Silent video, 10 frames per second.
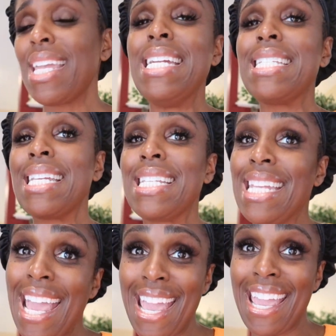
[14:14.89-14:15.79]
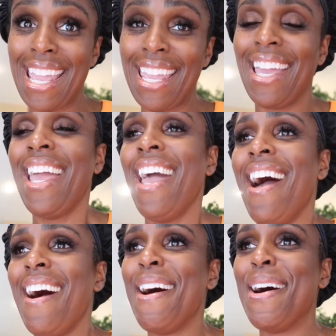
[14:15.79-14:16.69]
And today,
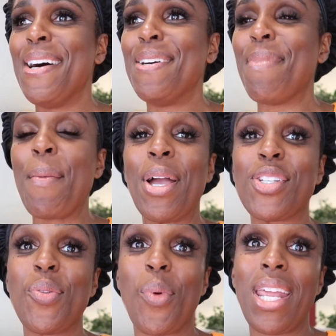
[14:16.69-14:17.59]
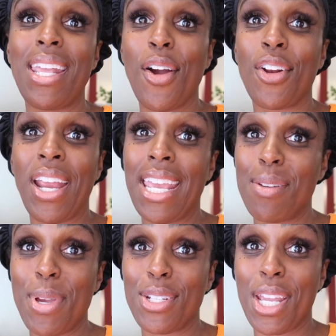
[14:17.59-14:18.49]
um, I'm actually waiting on our
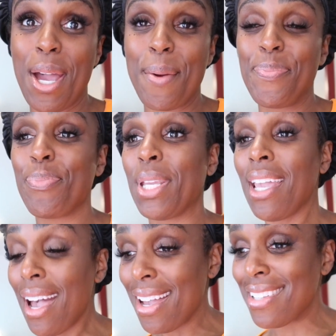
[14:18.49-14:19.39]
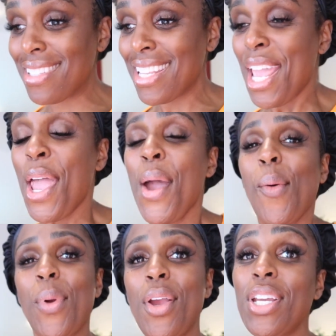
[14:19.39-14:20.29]
handyman to come because
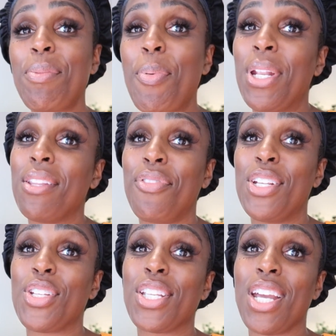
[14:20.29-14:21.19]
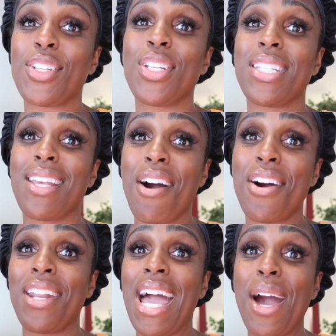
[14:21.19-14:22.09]
we are gonna be putting the finishing touches
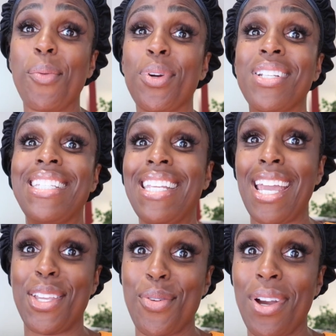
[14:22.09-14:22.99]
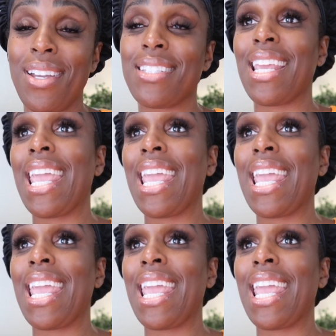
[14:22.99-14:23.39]
on our deck, you guys.